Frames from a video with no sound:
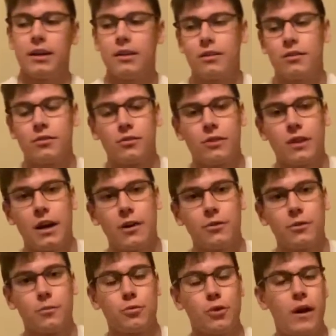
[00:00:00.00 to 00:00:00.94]
so now your
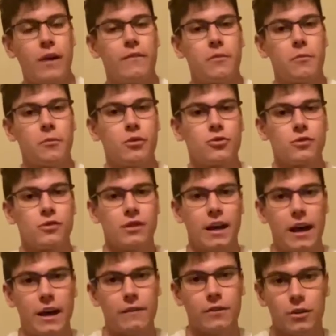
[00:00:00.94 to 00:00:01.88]
profit margins
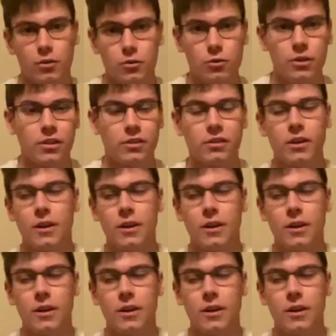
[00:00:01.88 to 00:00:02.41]
have increased.